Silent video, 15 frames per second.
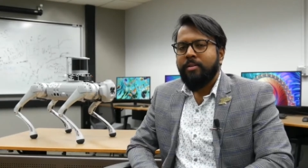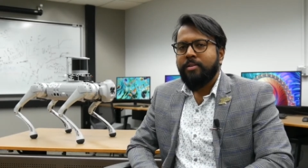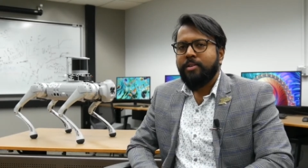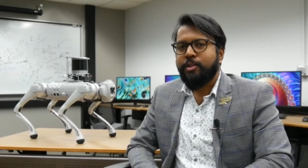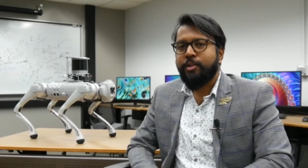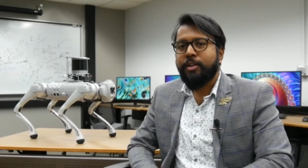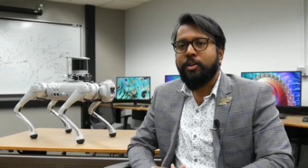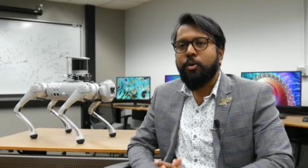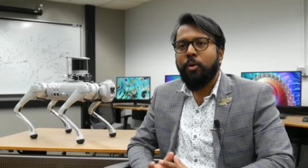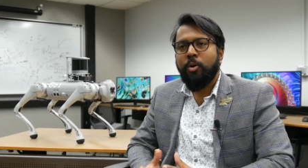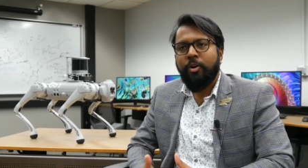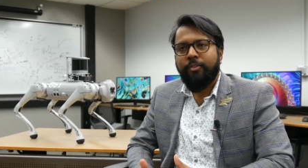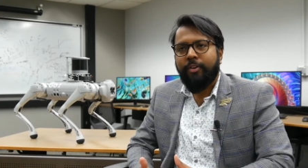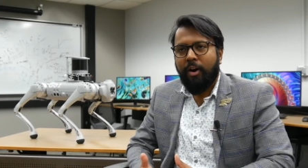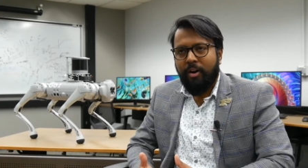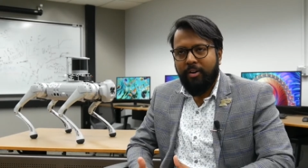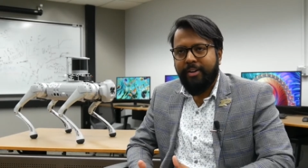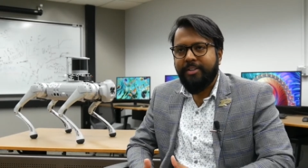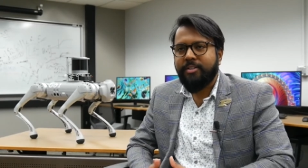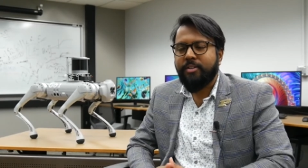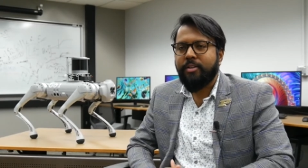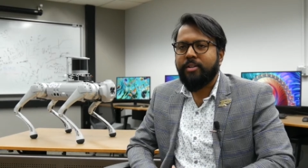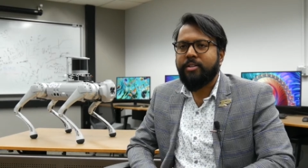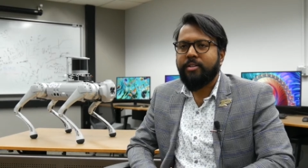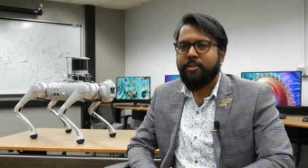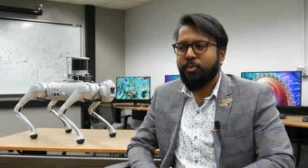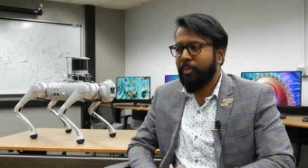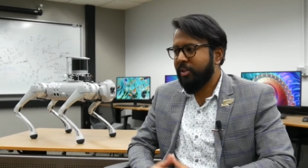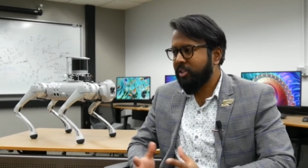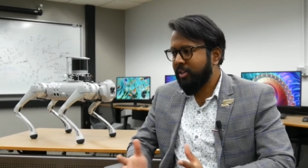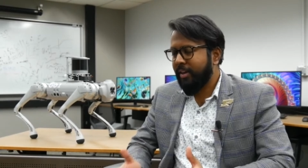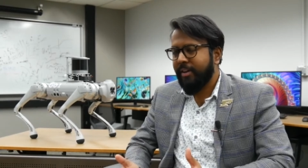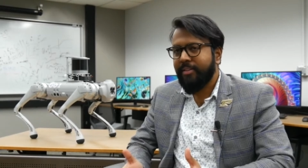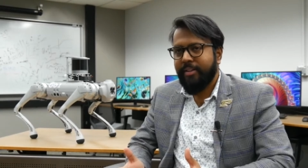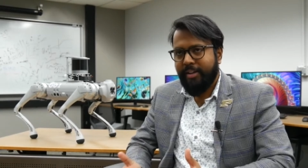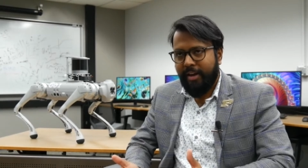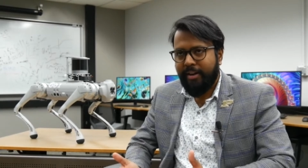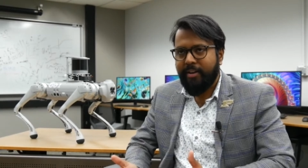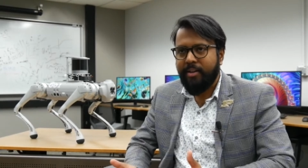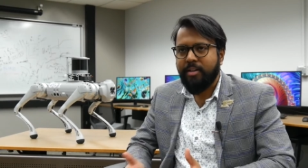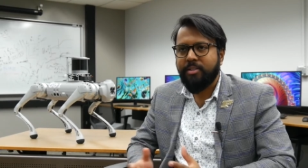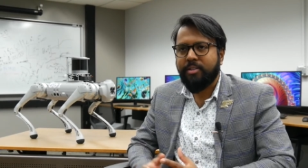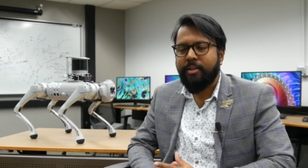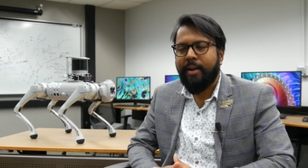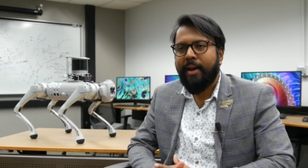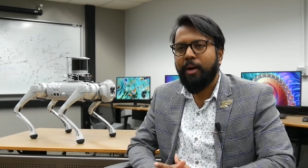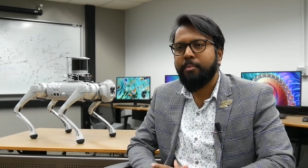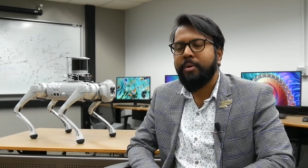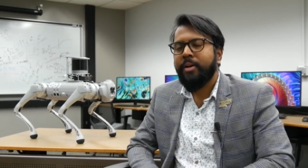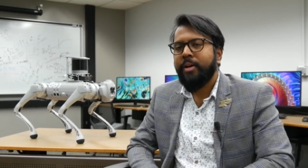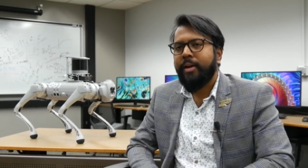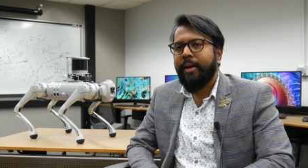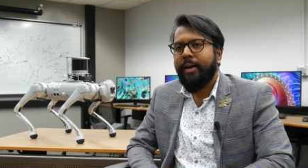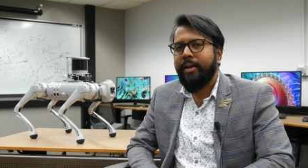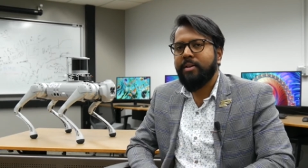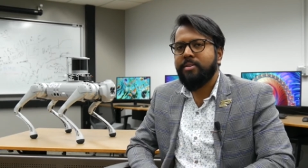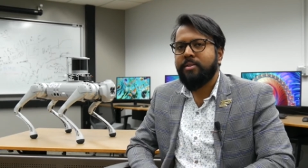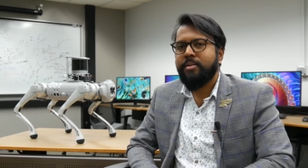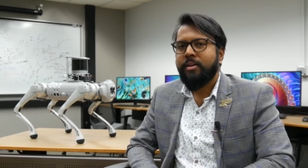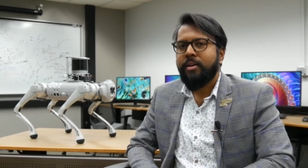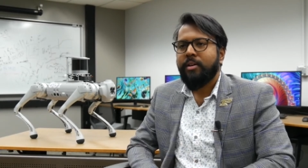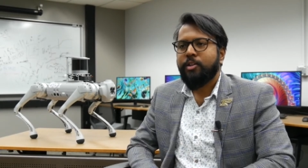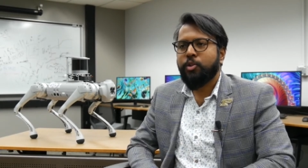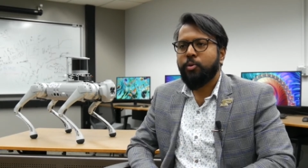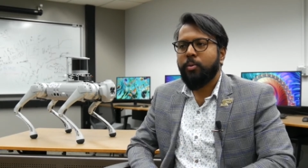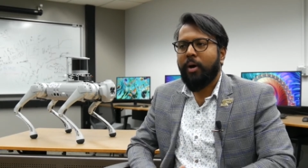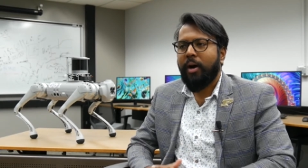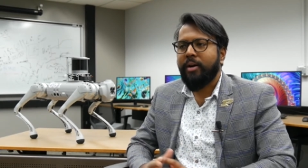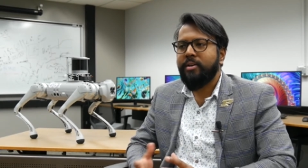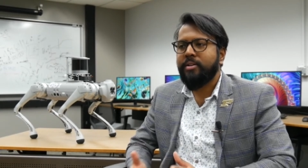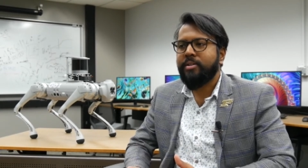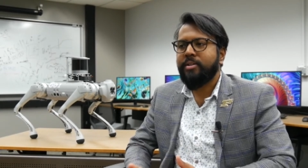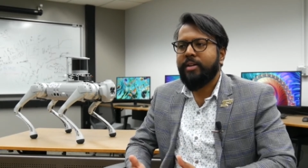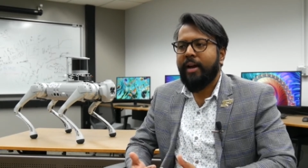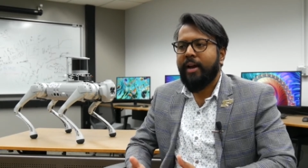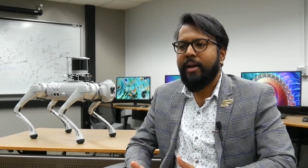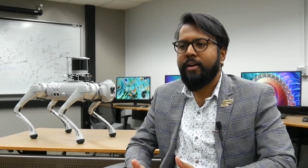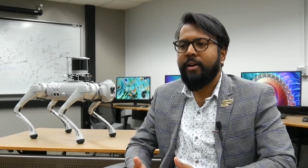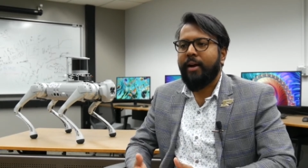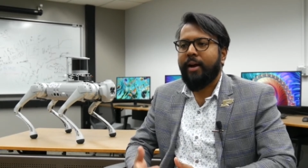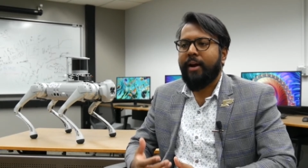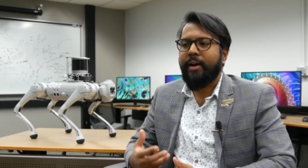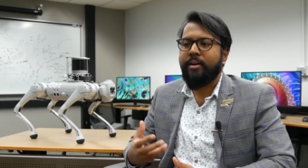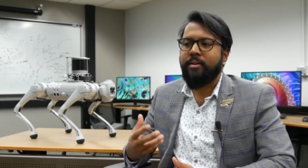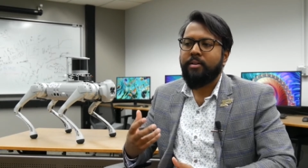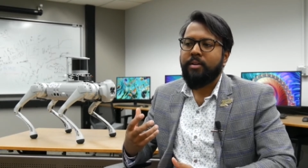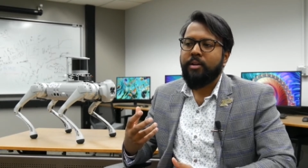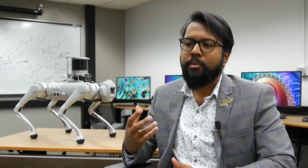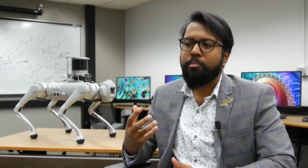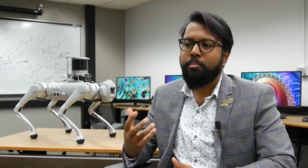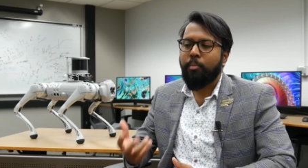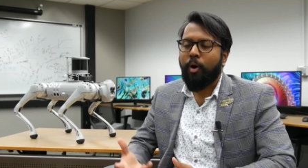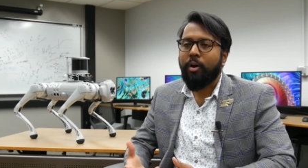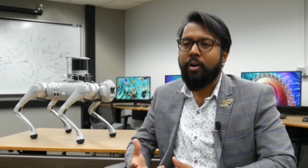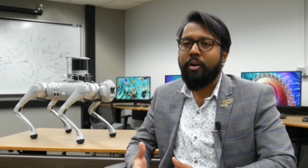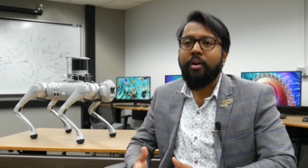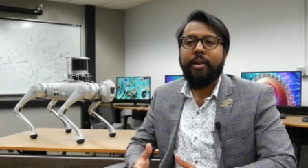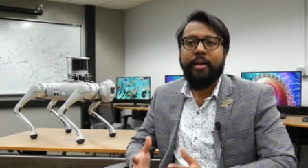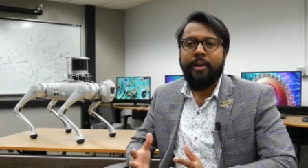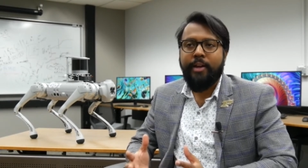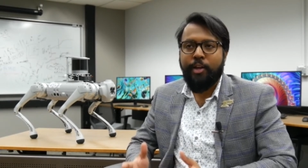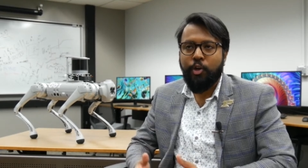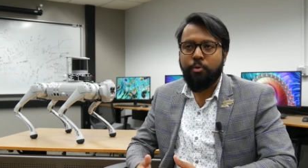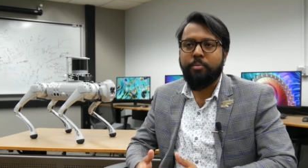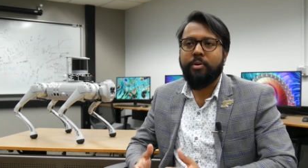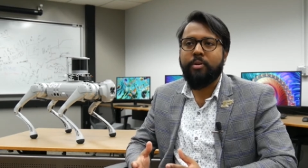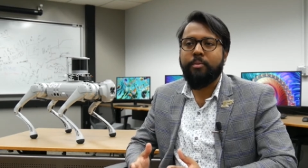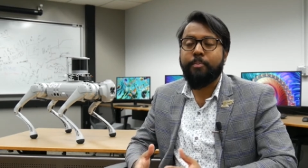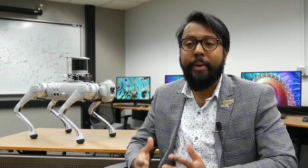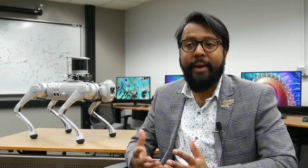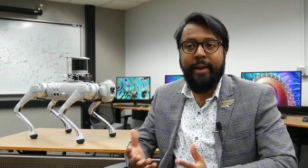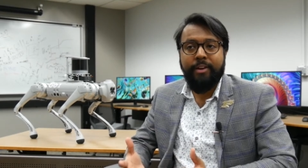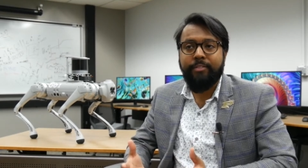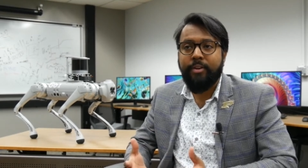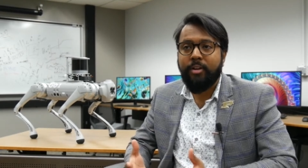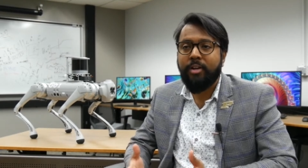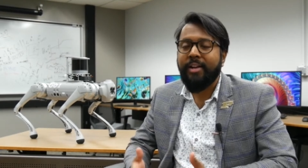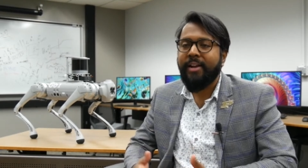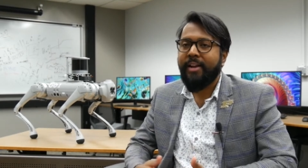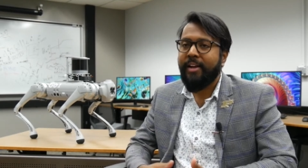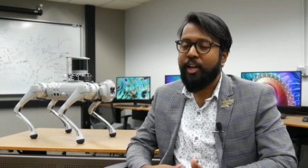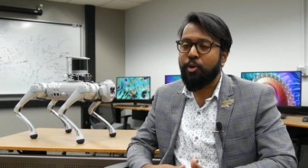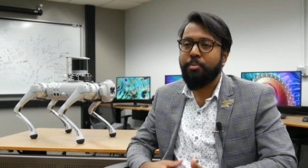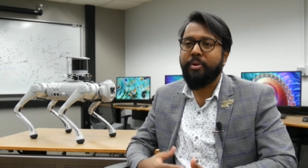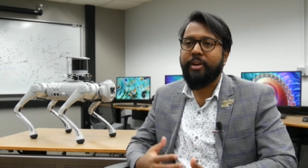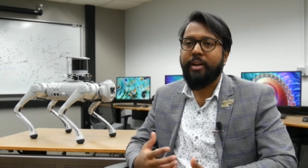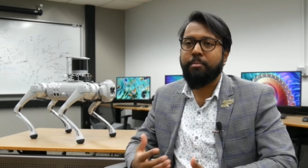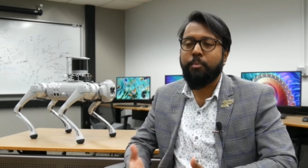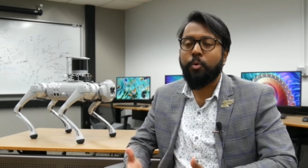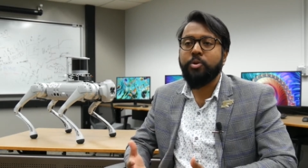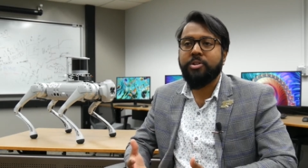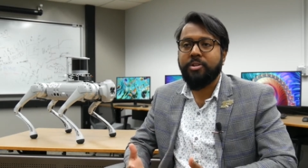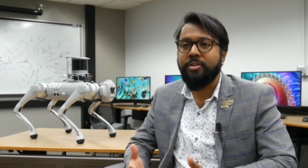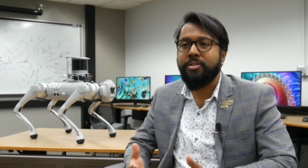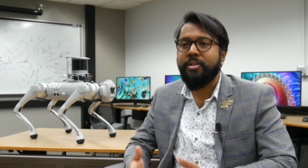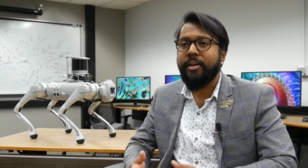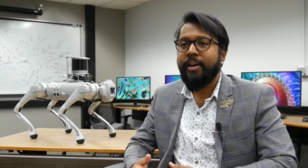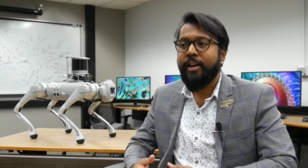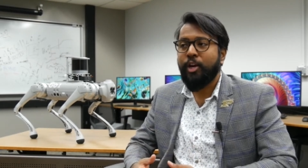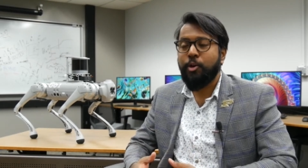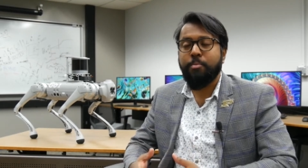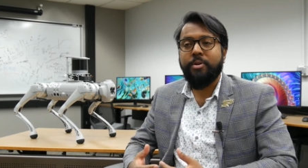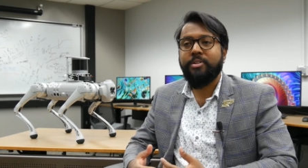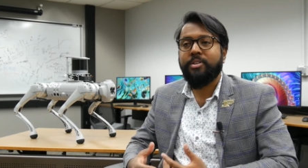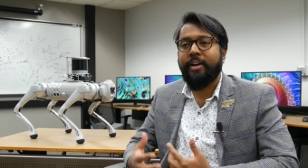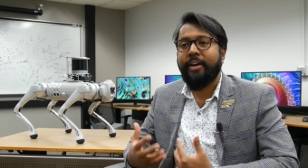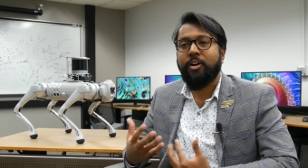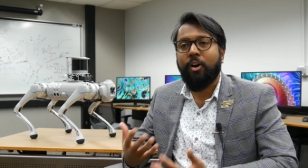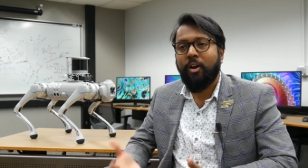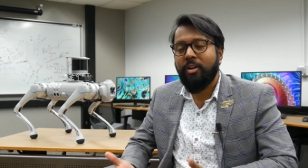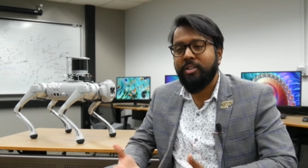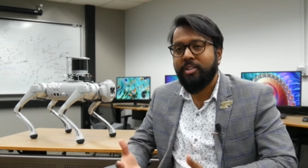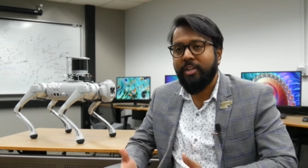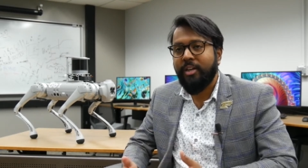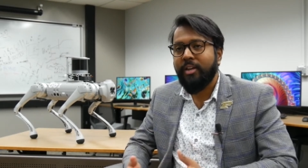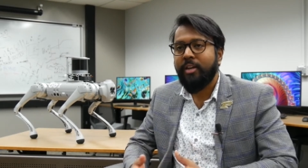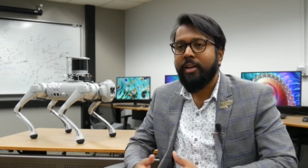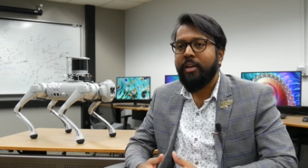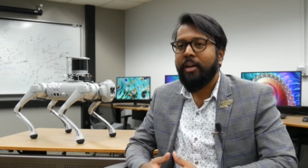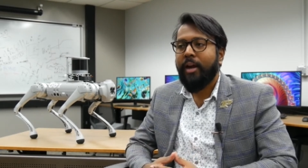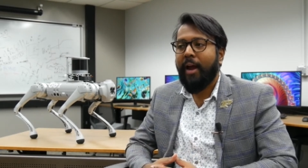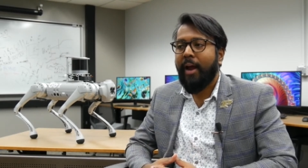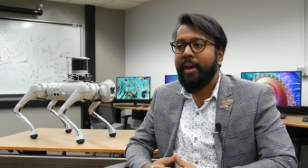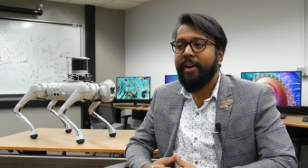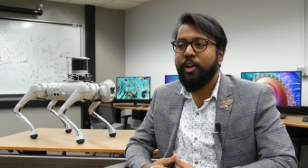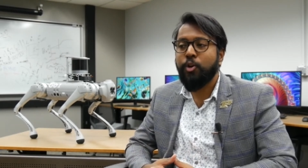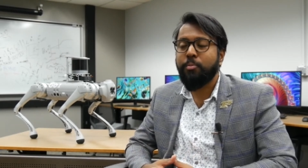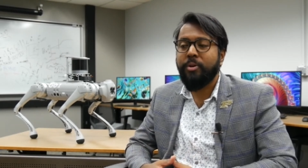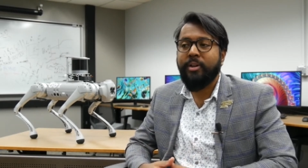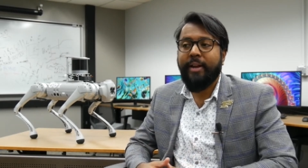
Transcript: So, the goal of our research, especially in the Ideas Lab, is to understand and model human behavior, human emotions, human psychology, and human